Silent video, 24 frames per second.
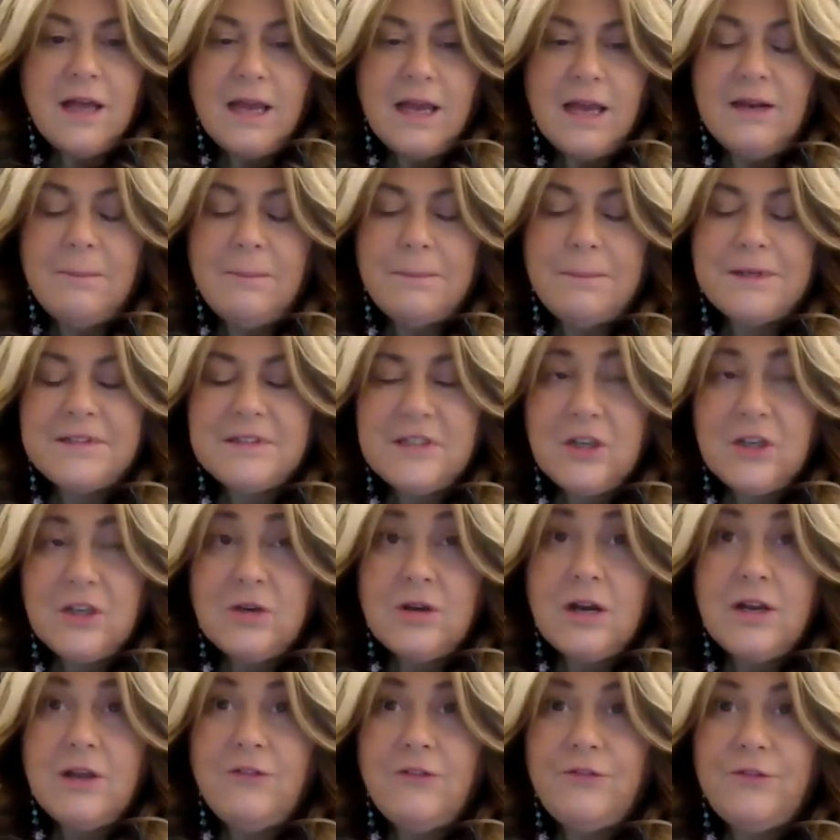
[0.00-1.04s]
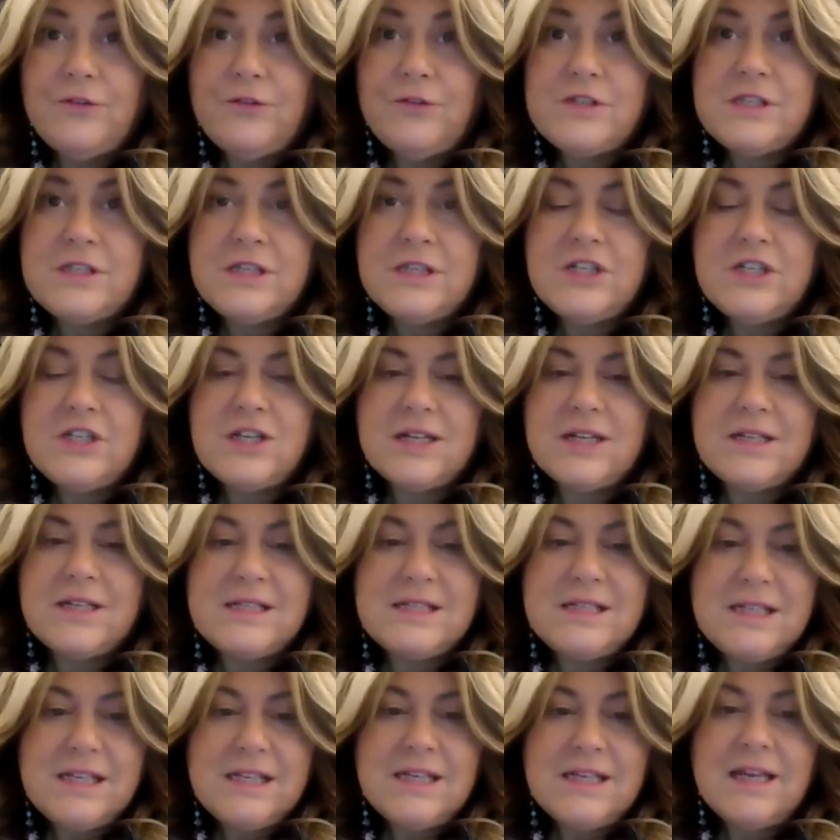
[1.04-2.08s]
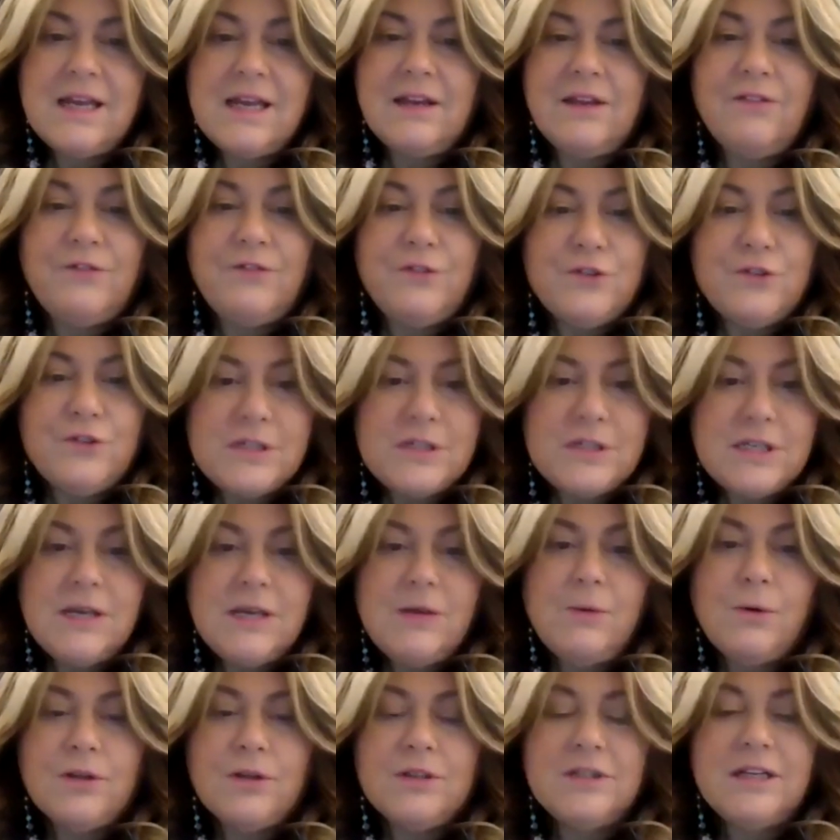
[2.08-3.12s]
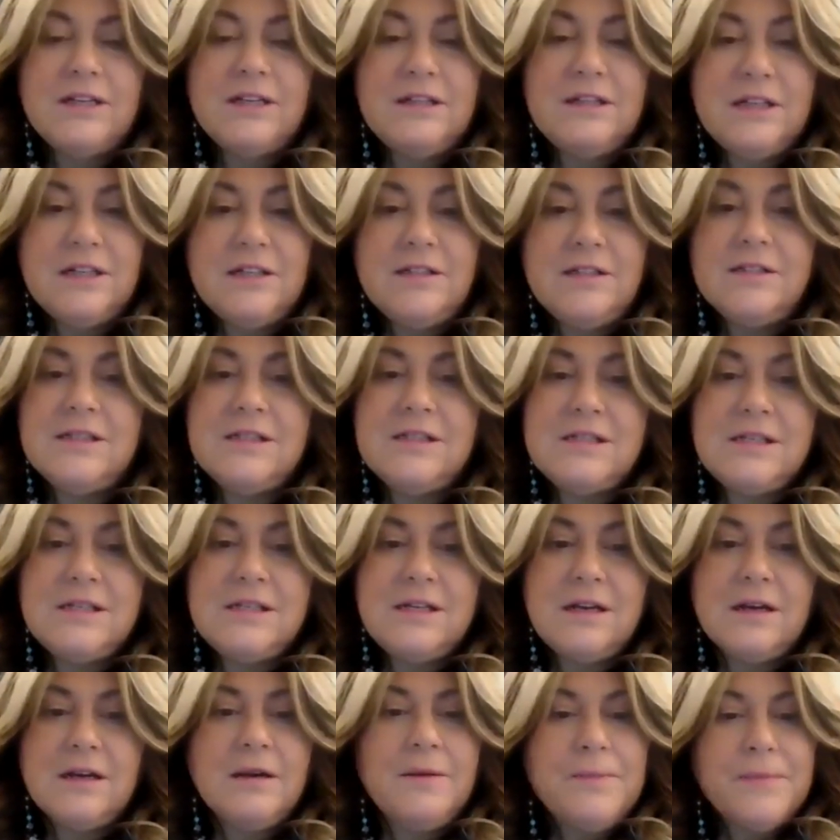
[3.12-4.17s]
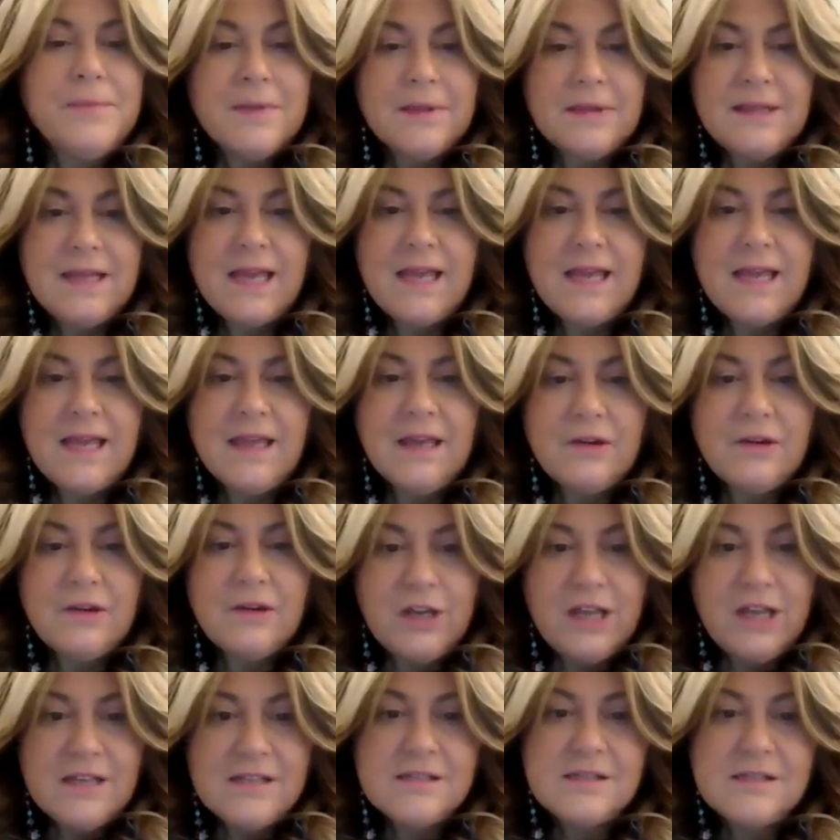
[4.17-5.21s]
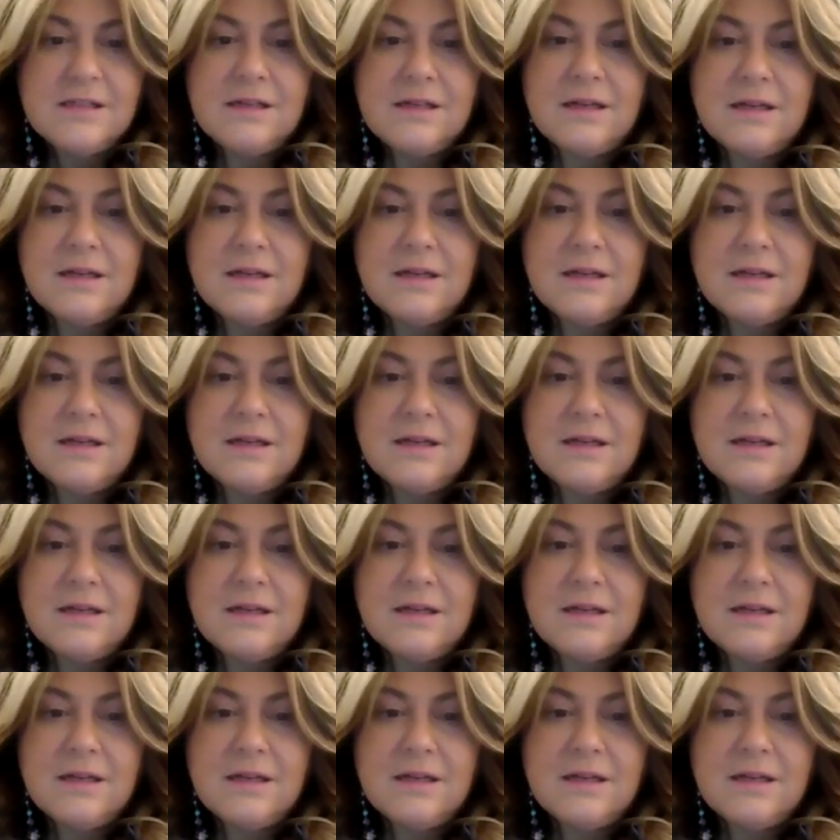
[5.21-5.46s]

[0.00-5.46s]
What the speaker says: And in particular, if you see Gen Z and if you see what they did this year, they increased